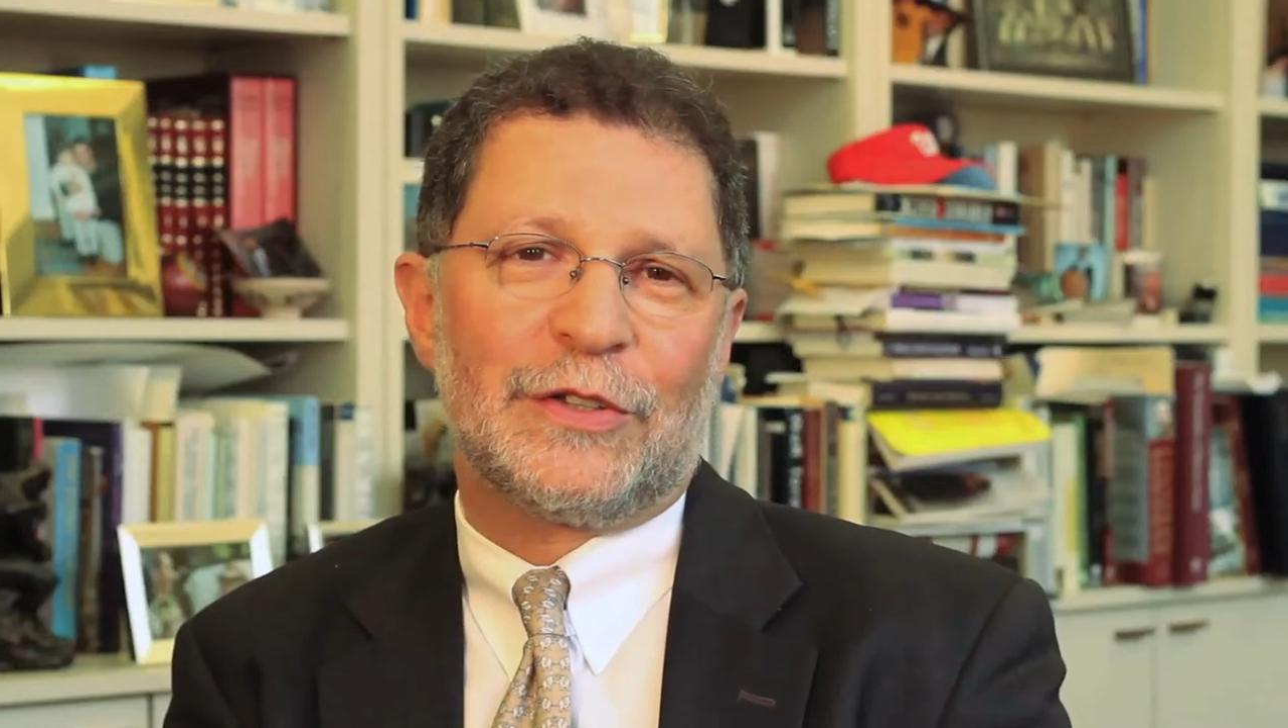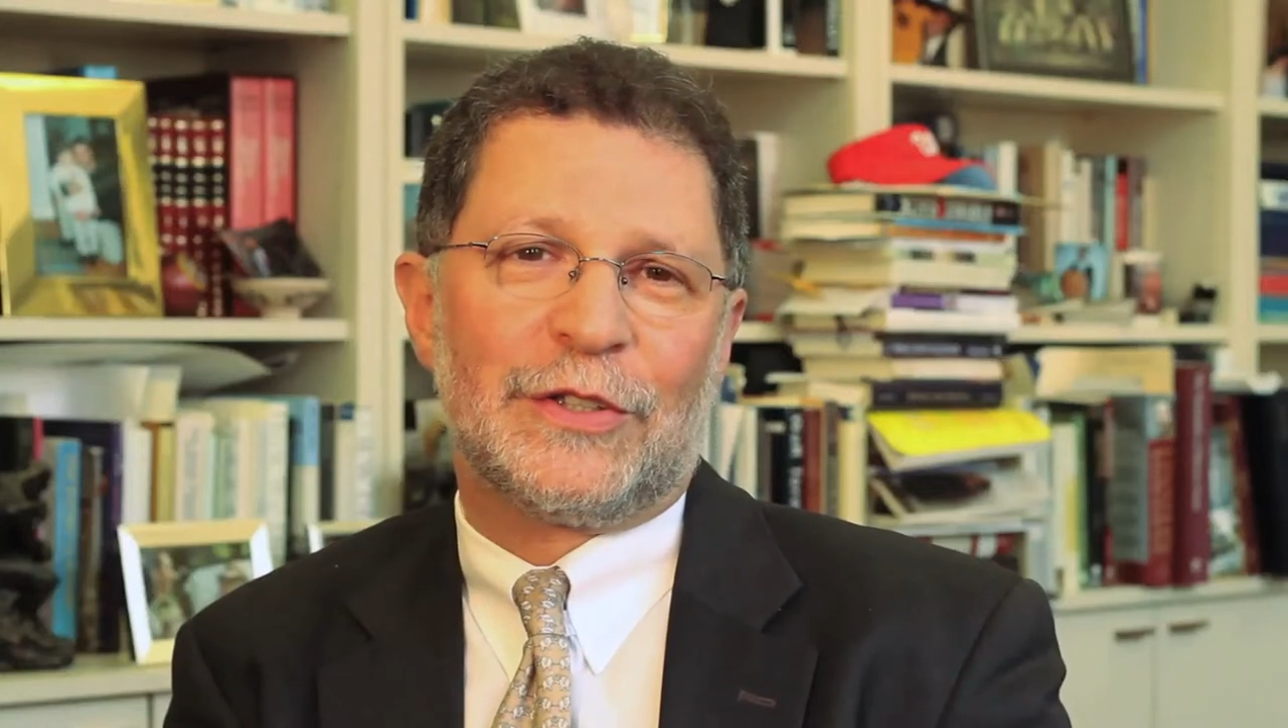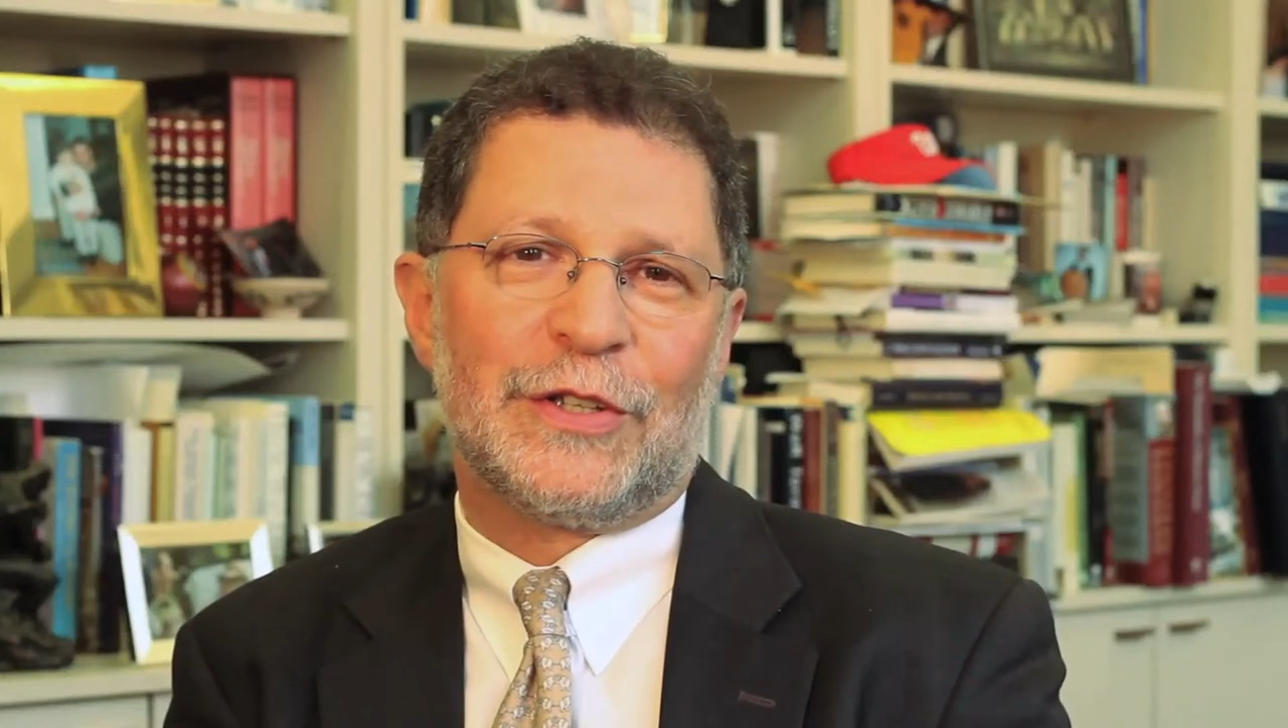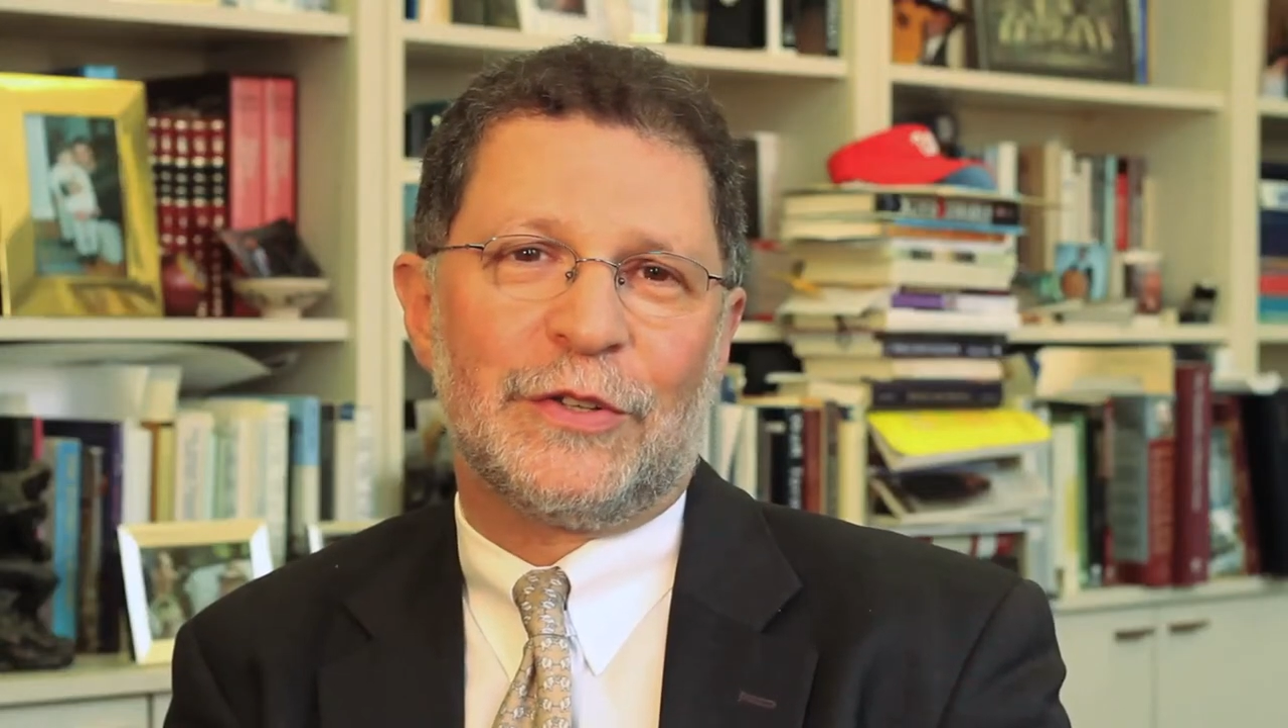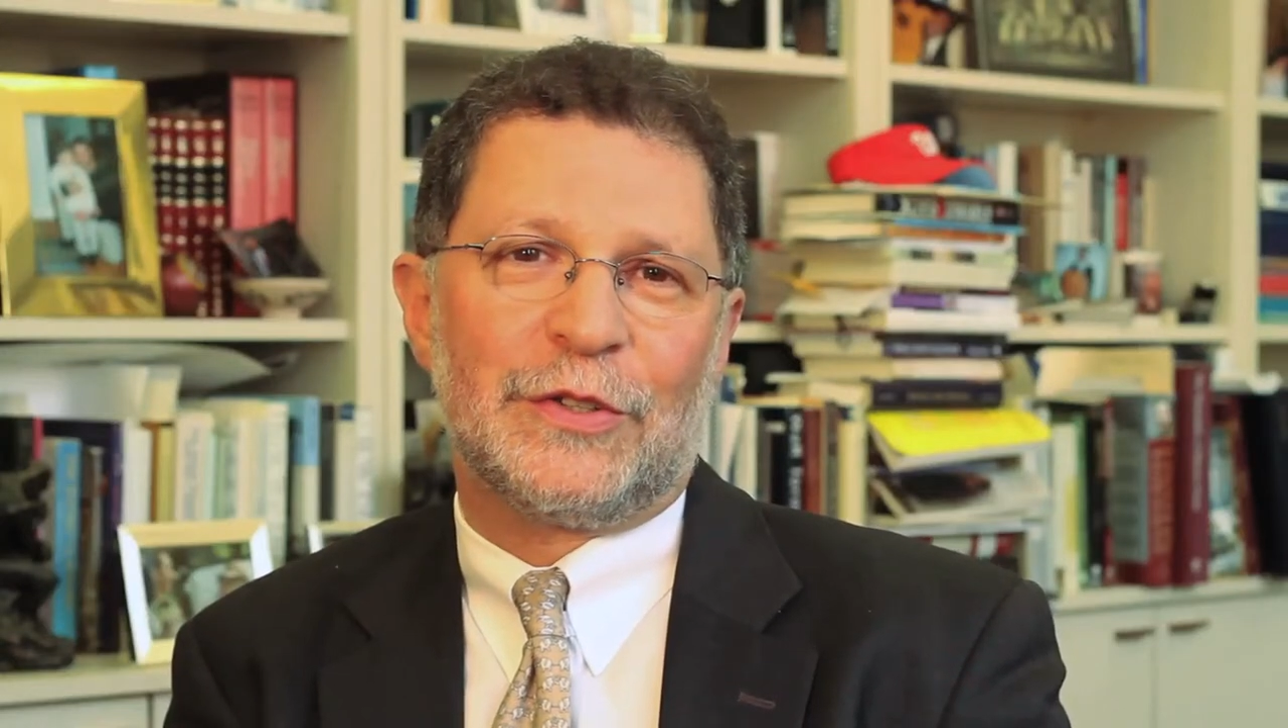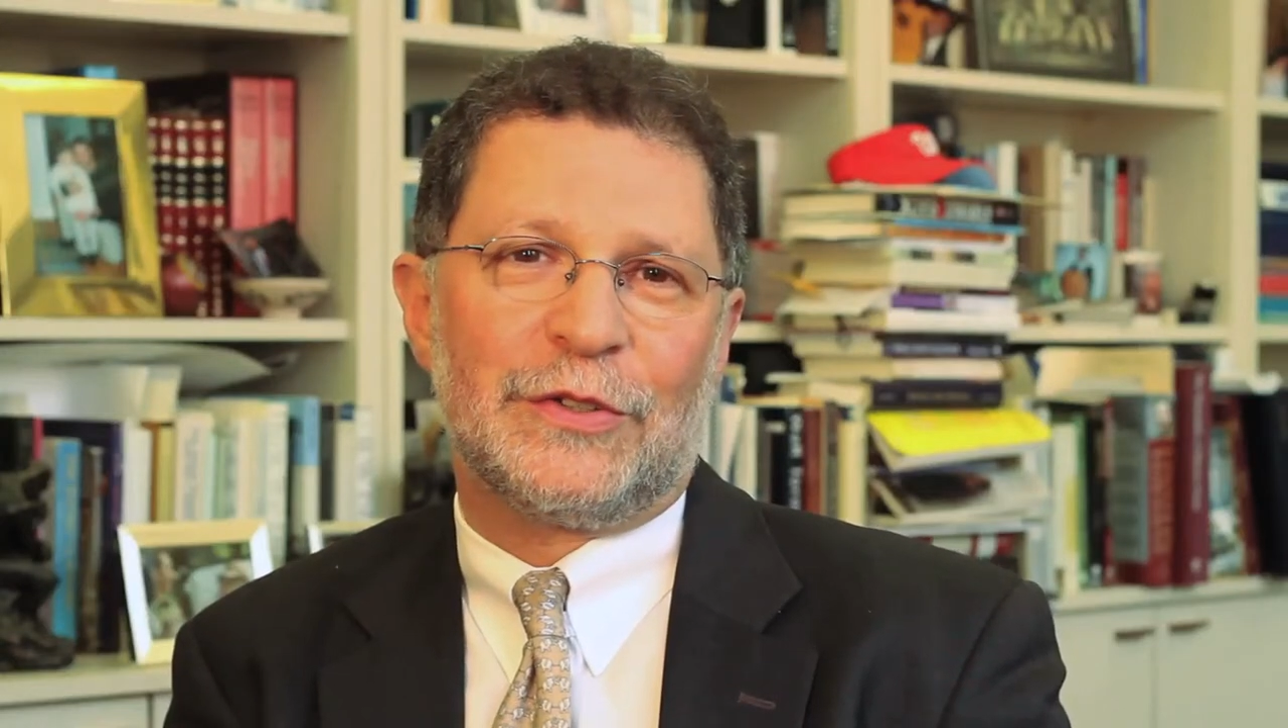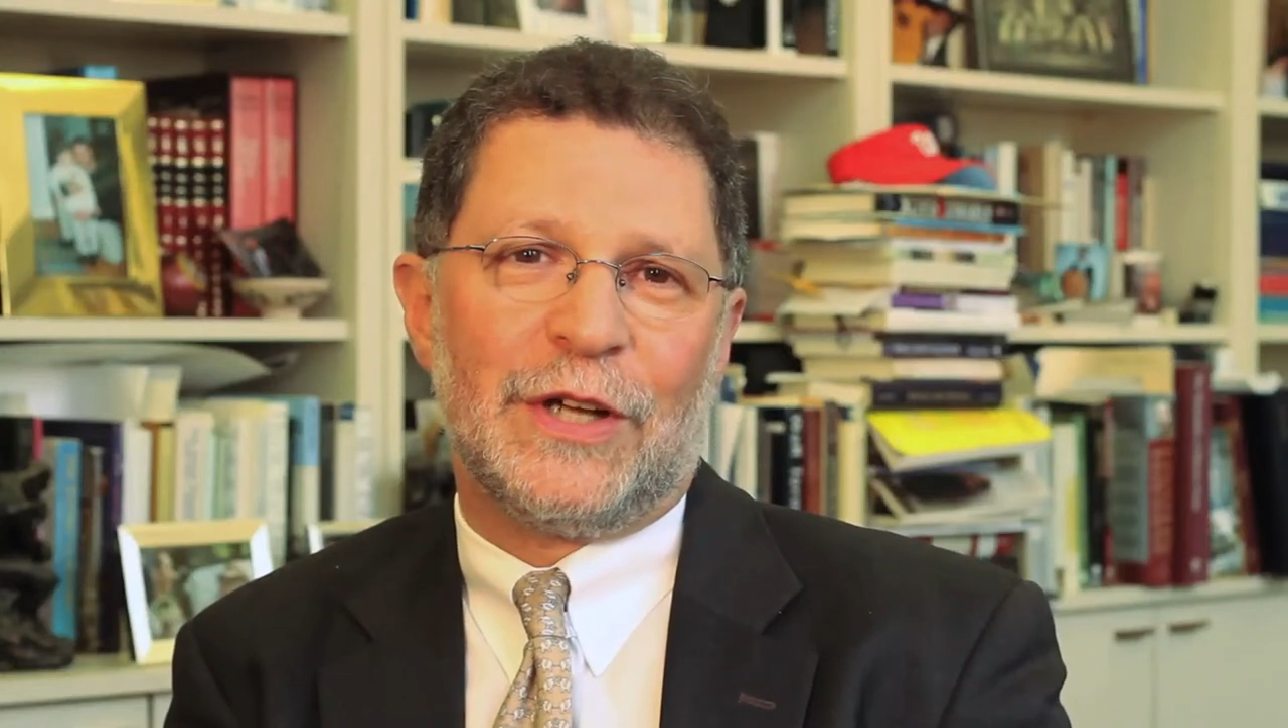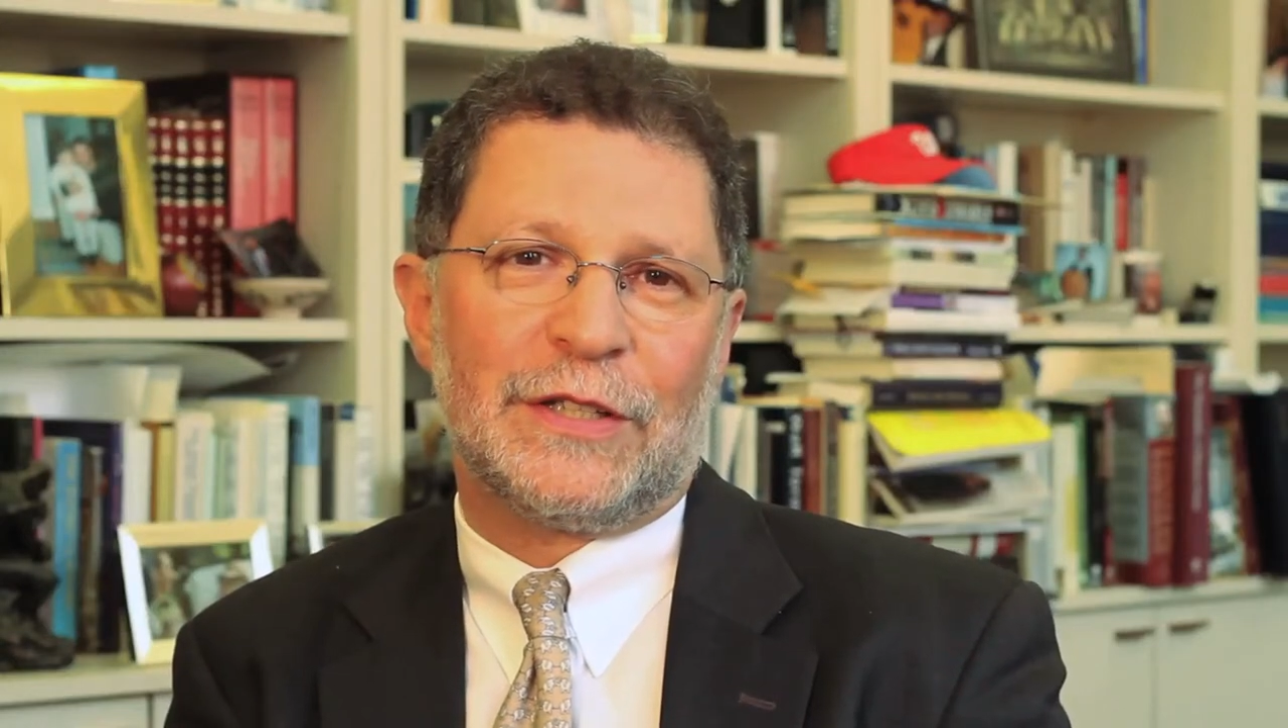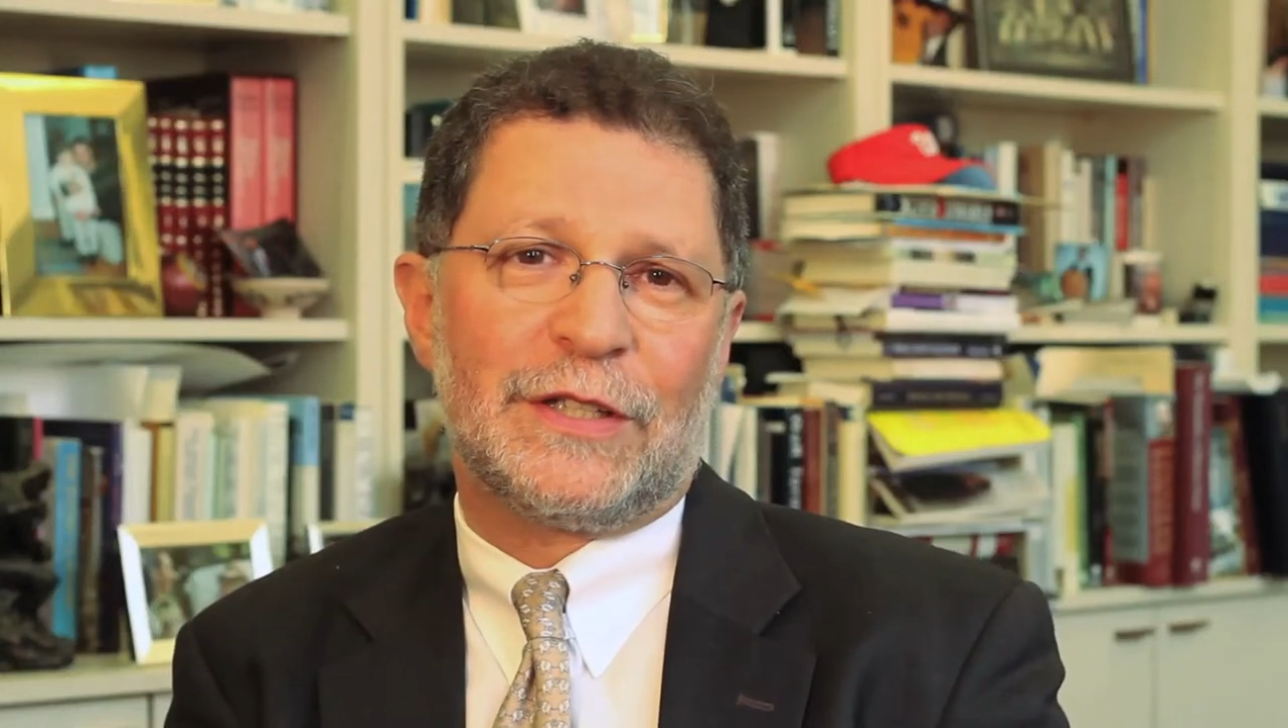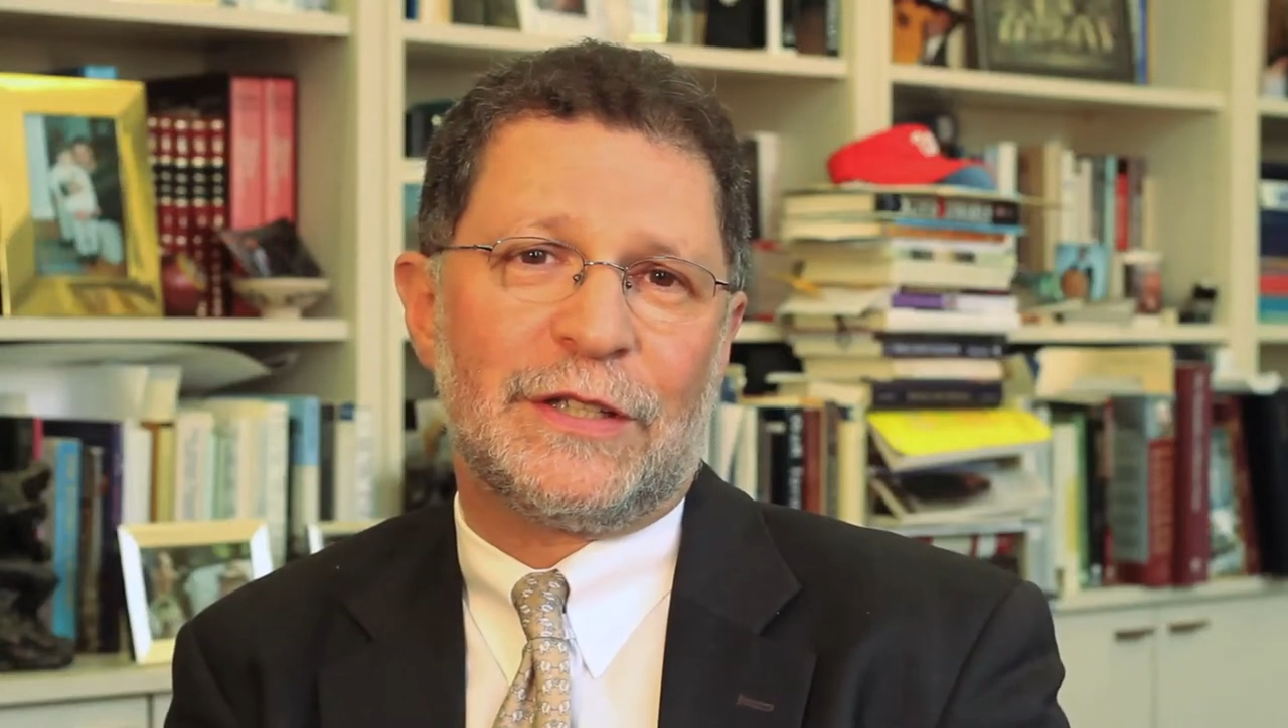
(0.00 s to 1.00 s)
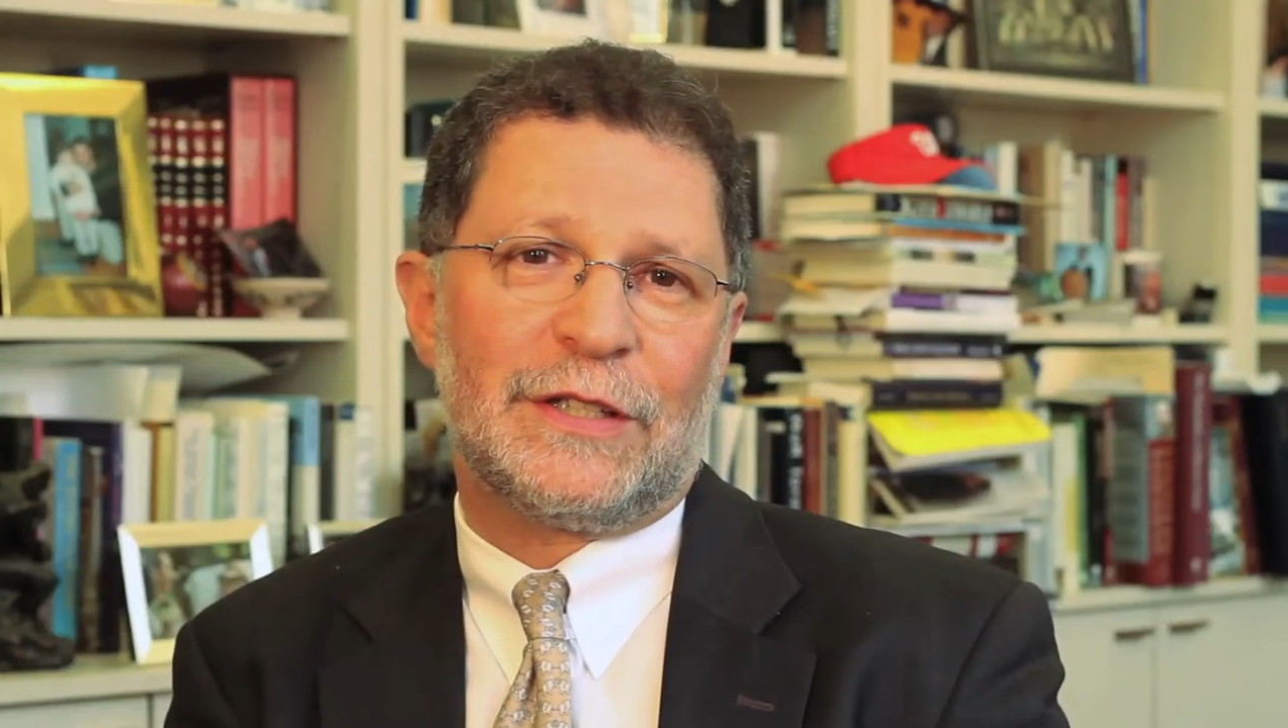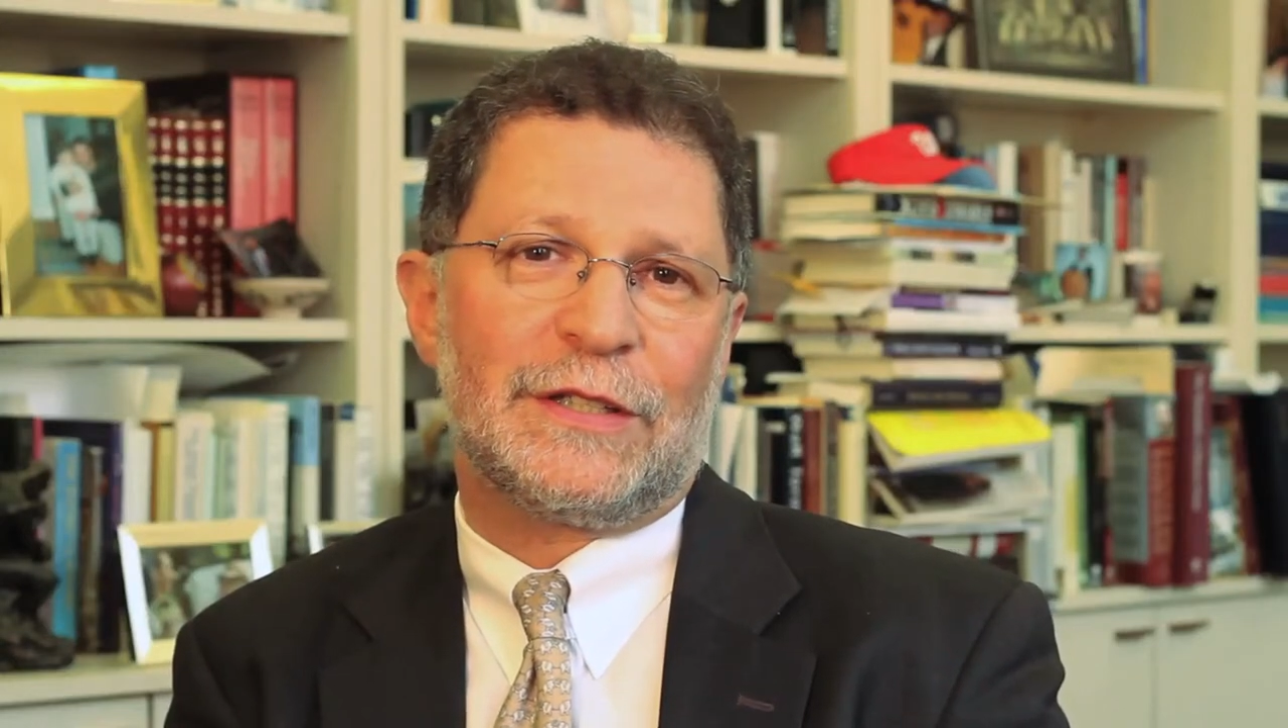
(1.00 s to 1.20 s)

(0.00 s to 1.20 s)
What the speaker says: to social justice